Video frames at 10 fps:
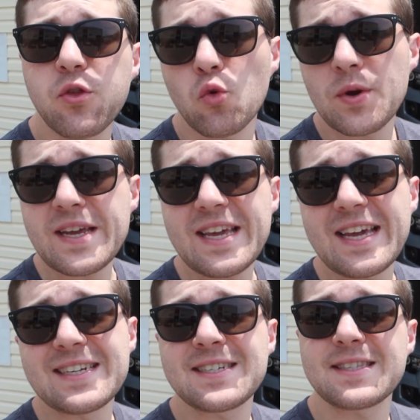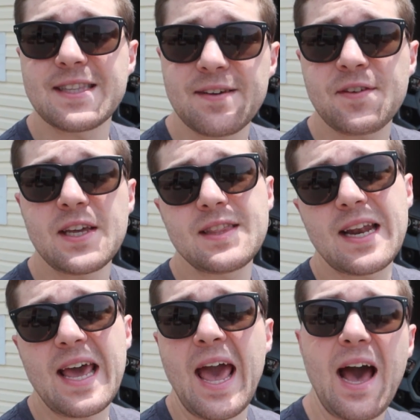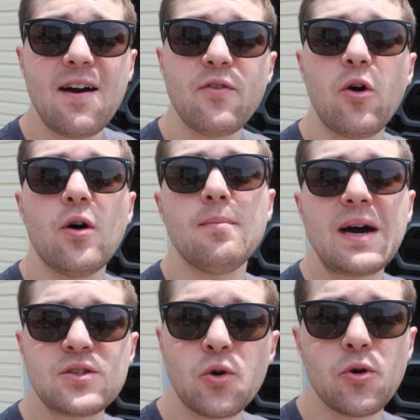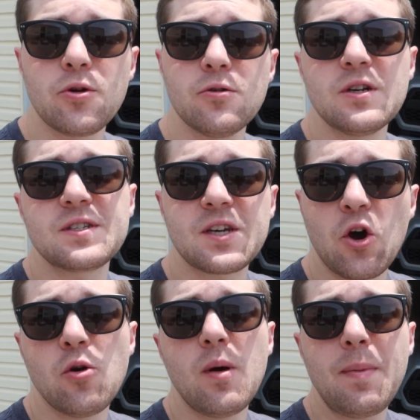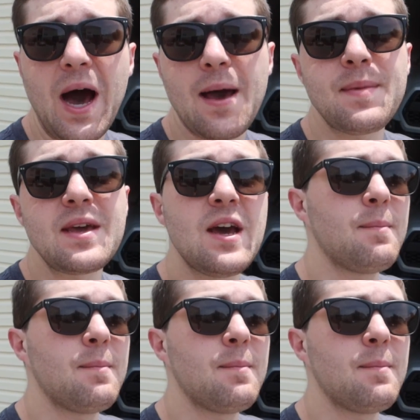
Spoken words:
3-inch lift kit that I have on my Toyota Tacoma behind me,